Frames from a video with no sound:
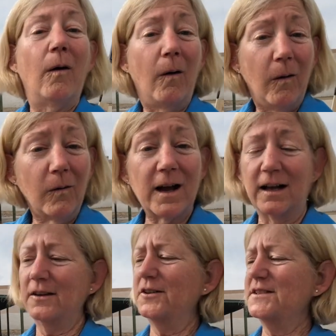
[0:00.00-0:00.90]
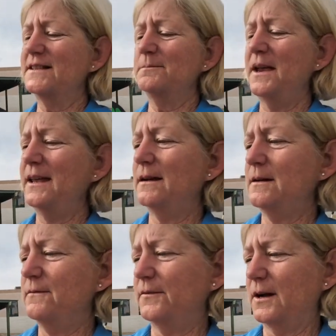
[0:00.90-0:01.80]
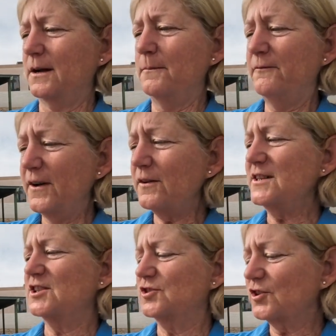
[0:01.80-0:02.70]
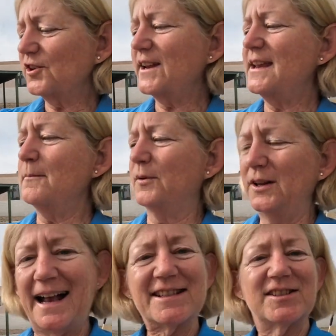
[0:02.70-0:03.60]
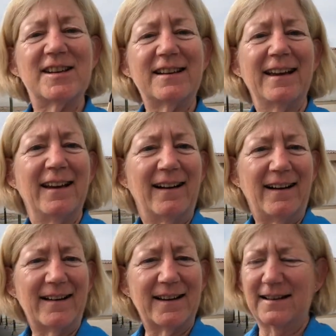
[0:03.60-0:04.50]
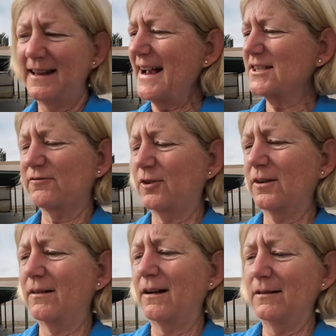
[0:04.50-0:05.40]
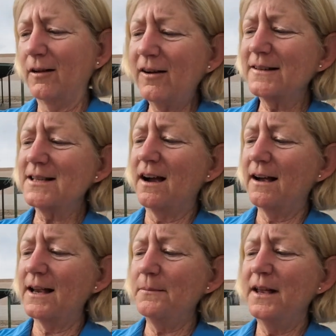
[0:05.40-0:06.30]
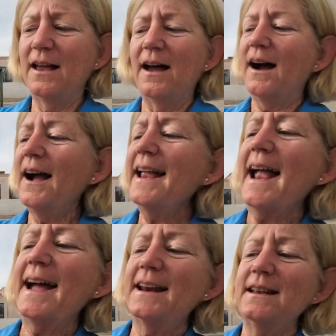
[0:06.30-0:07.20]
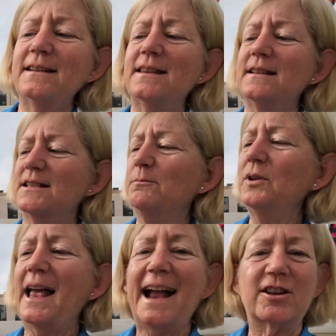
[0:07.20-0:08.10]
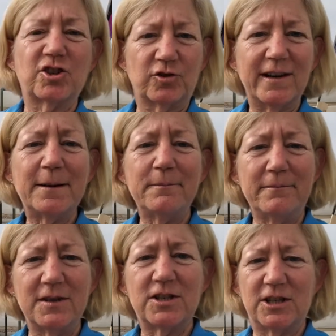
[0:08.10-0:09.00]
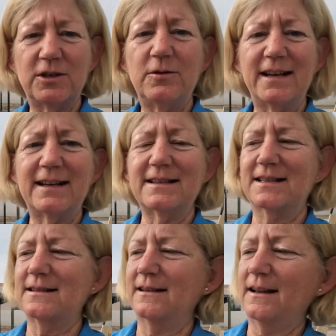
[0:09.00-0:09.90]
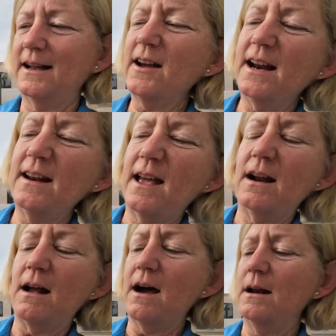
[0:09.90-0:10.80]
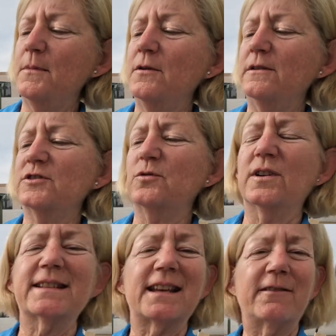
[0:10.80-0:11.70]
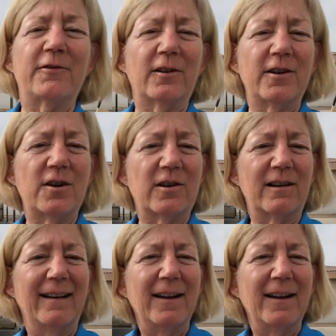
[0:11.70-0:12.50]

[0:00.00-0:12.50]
all colors. It's made of a very sturdy plastic. Uh, it lasts for a long time. I added this black trim to it. I got it at an automotive store. It's like for your